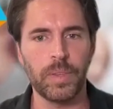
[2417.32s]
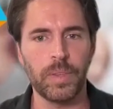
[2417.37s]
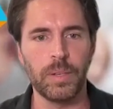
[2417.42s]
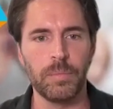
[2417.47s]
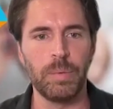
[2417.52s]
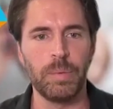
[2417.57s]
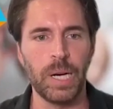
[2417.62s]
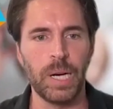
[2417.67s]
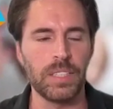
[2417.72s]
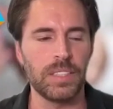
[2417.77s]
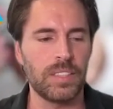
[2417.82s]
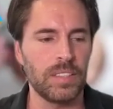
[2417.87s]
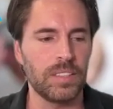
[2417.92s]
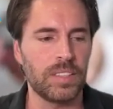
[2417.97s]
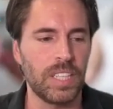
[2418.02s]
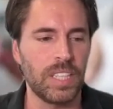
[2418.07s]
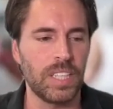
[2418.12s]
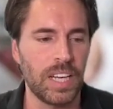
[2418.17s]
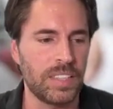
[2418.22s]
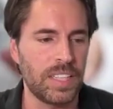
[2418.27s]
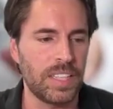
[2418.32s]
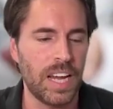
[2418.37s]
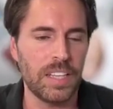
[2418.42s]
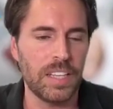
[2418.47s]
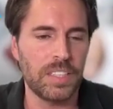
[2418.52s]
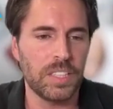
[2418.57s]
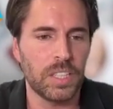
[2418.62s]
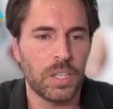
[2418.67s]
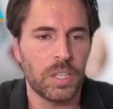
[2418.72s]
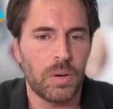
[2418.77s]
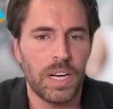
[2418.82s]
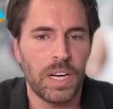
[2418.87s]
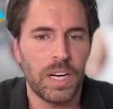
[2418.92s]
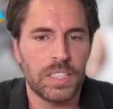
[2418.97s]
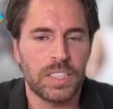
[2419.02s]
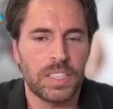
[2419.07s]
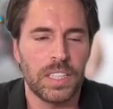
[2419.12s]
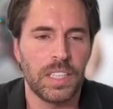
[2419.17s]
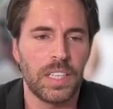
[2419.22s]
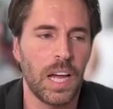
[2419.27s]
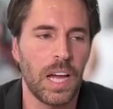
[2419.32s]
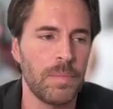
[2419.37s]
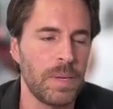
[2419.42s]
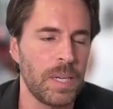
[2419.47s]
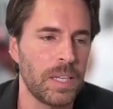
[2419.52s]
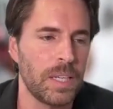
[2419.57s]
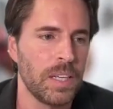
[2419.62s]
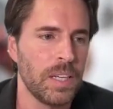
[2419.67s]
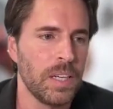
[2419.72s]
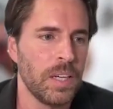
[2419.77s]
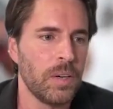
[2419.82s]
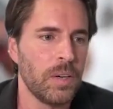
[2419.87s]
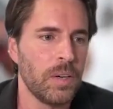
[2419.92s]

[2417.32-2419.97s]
But to answer your question, I mean,